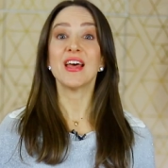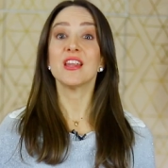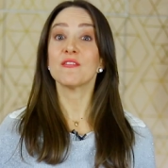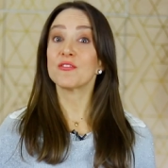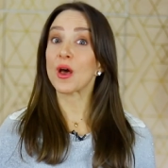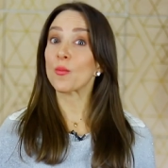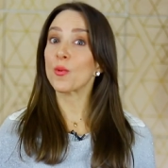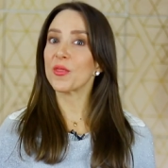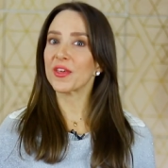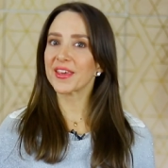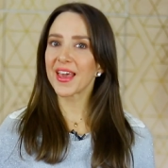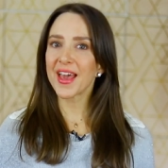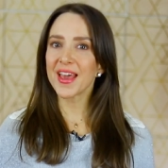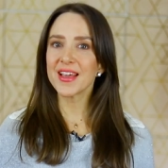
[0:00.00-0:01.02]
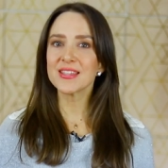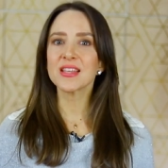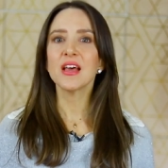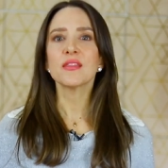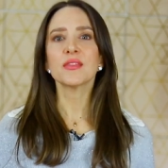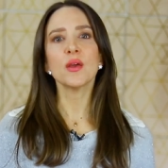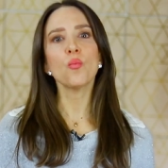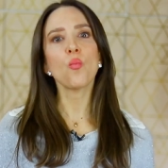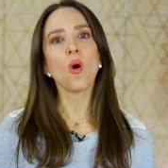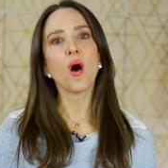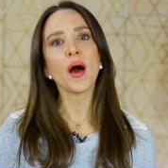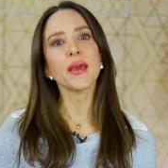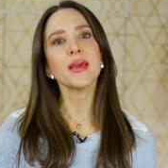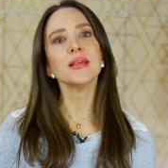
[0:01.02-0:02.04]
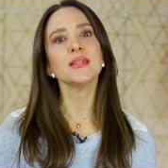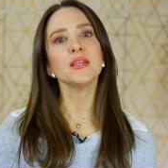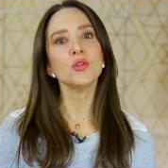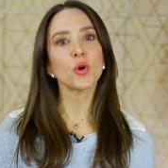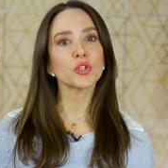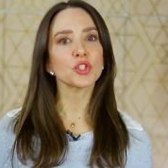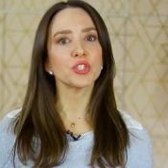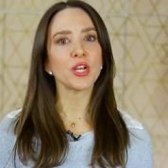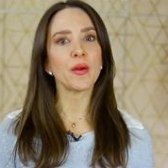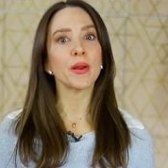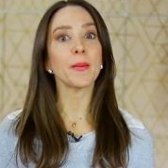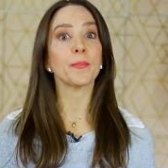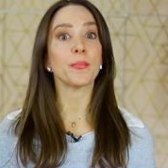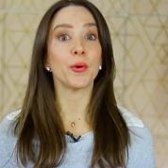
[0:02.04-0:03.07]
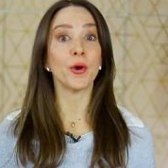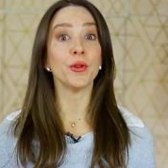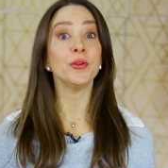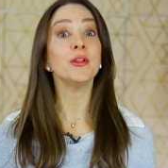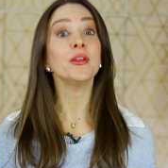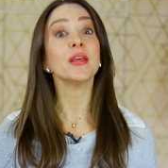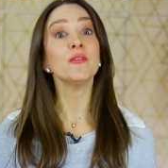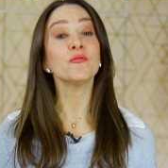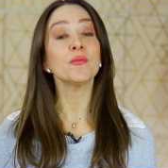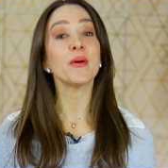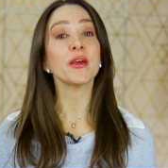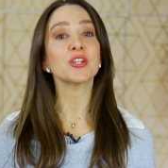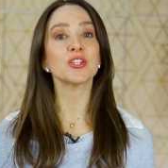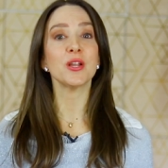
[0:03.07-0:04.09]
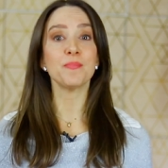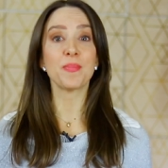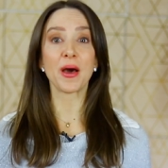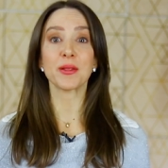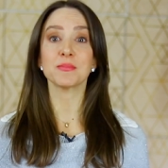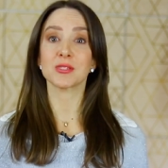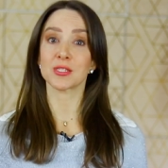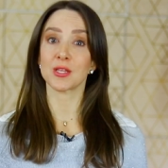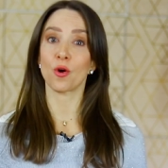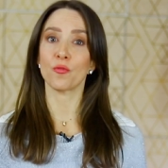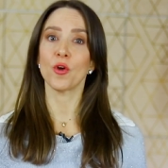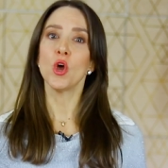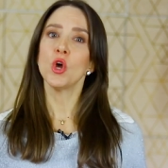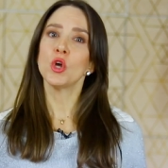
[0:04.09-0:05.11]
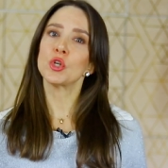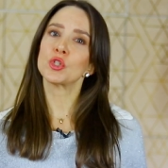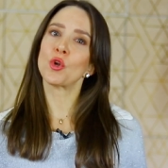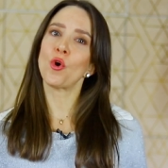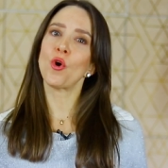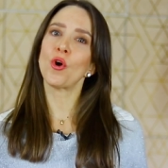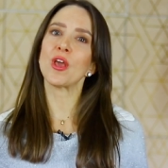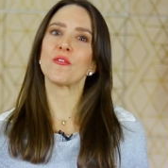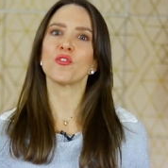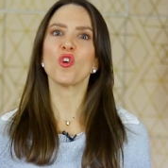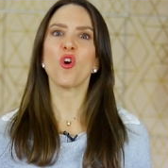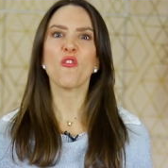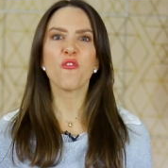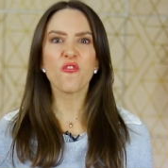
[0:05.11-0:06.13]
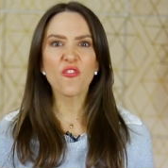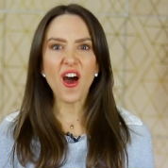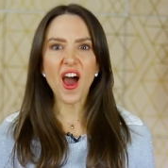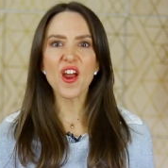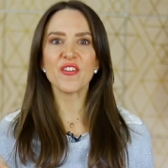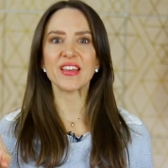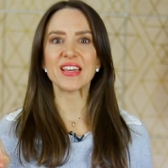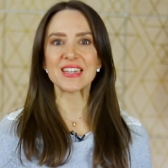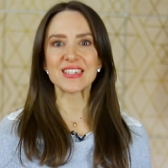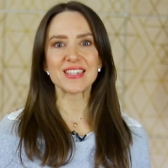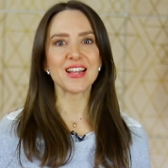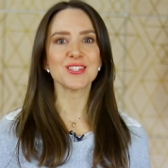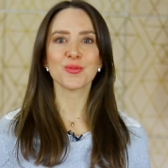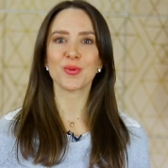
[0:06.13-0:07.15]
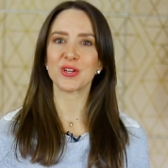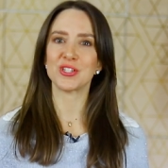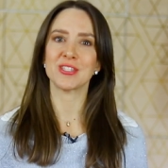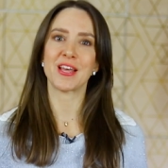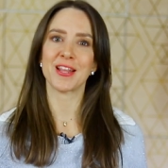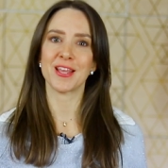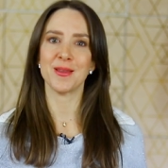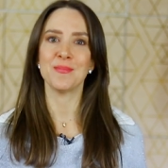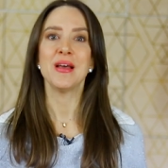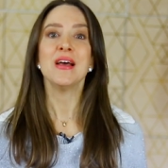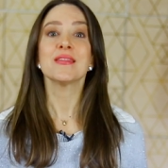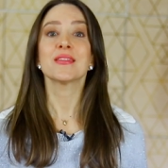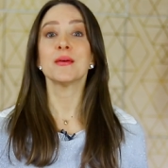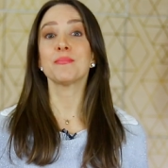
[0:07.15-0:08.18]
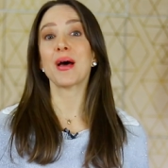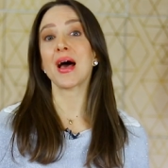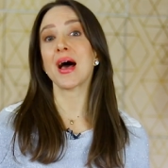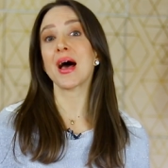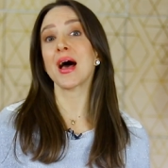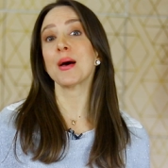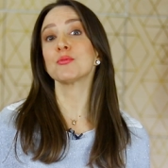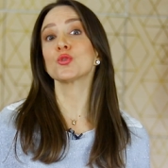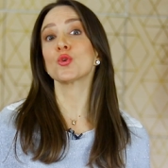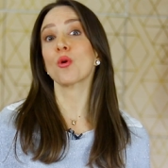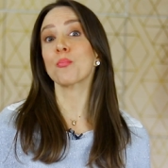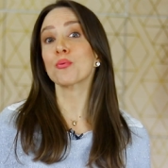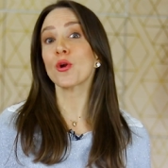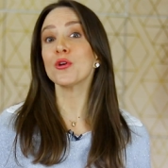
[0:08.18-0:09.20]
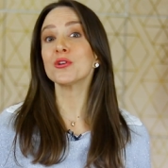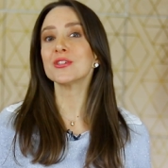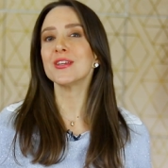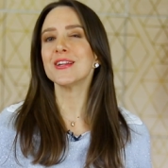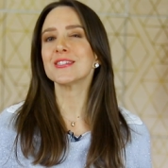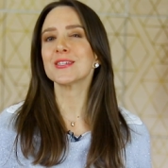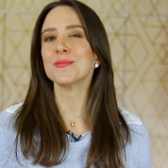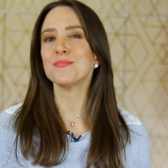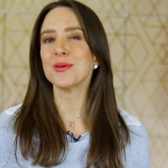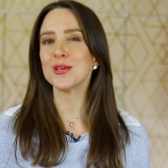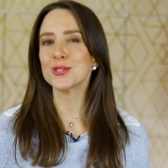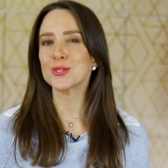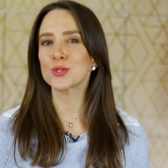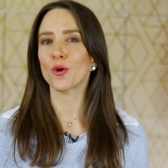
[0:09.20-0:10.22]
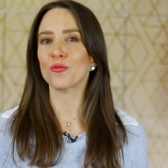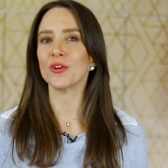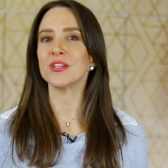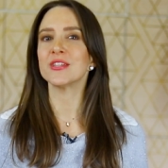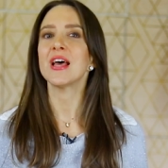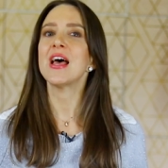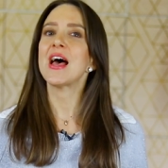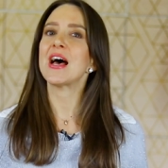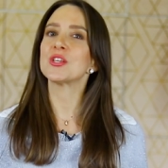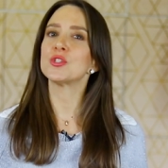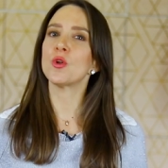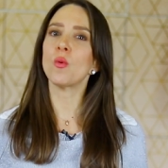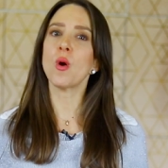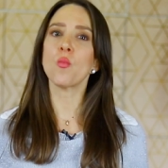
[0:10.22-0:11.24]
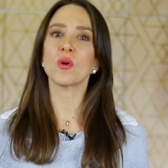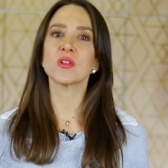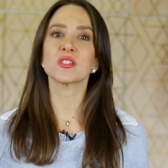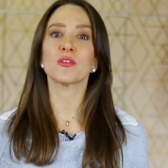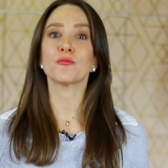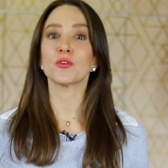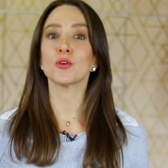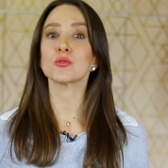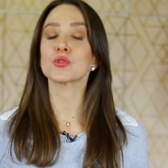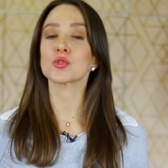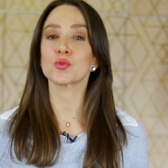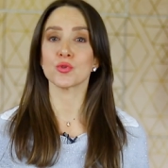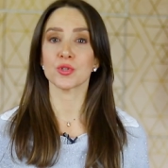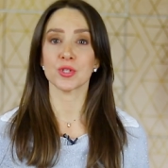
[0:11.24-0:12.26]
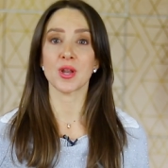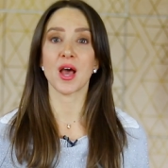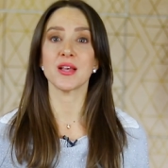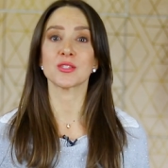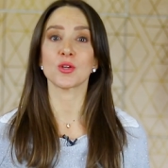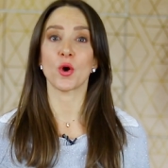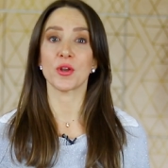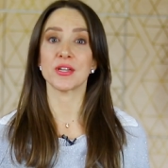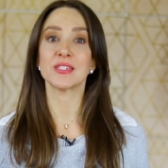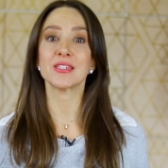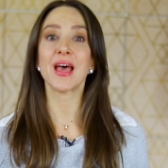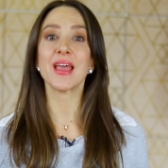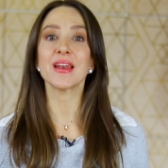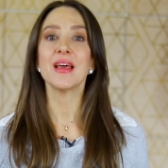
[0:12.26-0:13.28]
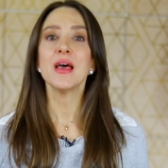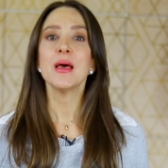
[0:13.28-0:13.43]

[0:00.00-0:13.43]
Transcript: And if that were the case, then why is he not sharing pertinent information about himself? Sure, if you're firing intense questions at him, then perhaps your approach needs to be softened, as no one wants to feel scrutinized on a date.